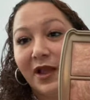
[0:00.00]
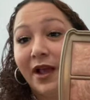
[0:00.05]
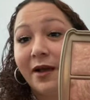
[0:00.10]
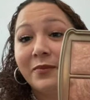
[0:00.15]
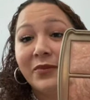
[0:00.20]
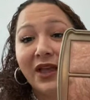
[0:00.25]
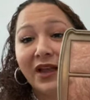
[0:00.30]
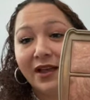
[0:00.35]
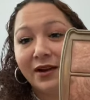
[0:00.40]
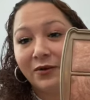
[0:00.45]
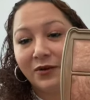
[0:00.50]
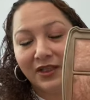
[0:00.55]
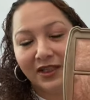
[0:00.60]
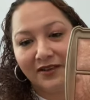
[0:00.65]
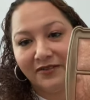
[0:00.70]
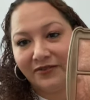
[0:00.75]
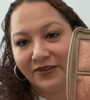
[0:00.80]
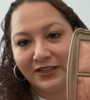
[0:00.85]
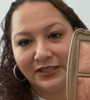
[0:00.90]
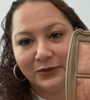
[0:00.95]
I'm not going to really
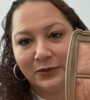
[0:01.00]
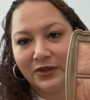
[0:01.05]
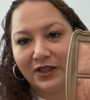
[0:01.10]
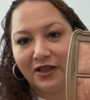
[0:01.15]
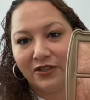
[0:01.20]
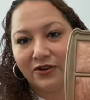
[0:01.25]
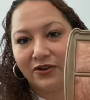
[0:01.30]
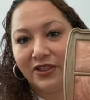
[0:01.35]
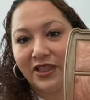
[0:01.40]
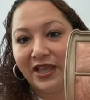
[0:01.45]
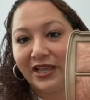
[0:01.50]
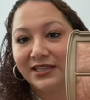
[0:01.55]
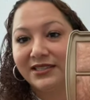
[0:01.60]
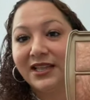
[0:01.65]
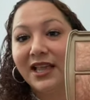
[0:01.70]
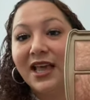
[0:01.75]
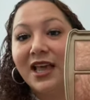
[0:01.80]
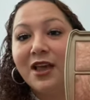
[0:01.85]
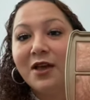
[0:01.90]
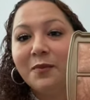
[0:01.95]
fuss with other things
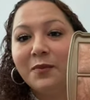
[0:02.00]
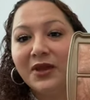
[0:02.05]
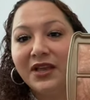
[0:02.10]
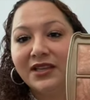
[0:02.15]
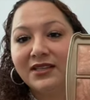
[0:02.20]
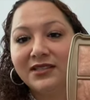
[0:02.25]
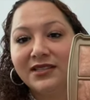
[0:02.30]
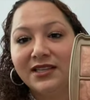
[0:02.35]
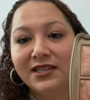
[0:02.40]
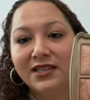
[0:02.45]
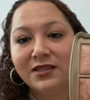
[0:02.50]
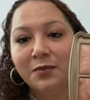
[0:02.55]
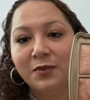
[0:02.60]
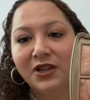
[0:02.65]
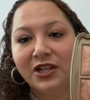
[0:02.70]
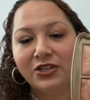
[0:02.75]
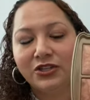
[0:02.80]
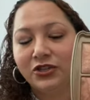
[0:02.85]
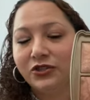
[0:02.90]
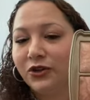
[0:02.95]
because these
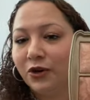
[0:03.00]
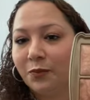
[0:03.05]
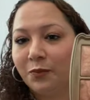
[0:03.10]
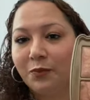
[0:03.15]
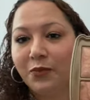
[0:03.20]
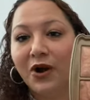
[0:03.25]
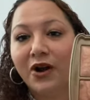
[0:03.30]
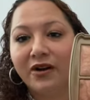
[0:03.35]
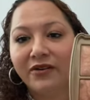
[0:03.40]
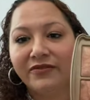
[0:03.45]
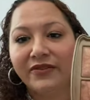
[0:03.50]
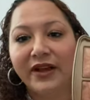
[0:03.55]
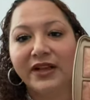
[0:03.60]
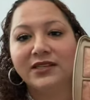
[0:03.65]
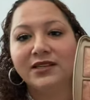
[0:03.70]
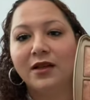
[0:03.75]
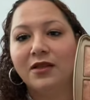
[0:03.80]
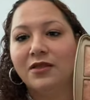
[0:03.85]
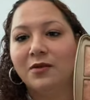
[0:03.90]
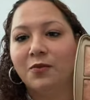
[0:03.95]
blushes are perfect.
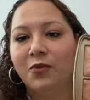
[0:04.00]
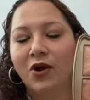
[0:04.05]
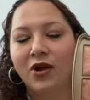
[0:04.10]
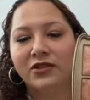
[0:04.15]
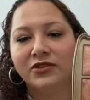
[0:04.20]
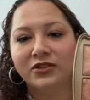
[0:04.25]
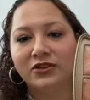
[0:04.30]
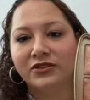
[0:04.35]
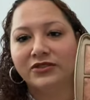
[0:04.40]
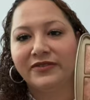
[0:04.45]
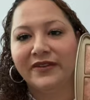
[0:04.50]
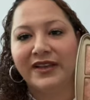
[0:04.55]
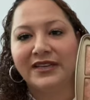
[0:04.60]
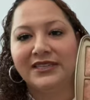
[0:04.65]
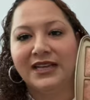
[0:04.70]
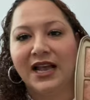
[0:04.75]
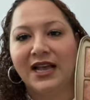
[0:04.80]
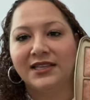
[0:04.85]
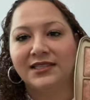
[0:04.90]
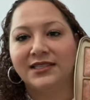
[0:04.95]
The bronzer is
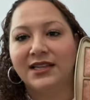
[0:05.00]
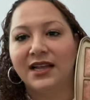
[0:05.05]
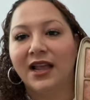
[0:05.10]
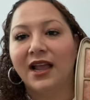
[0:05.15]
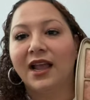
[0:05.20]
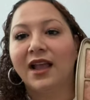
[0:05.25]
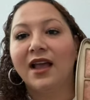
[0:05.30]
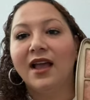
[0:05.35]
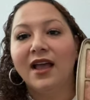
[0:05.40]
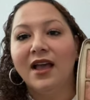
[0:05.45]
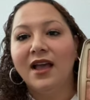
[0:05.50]
fantastic.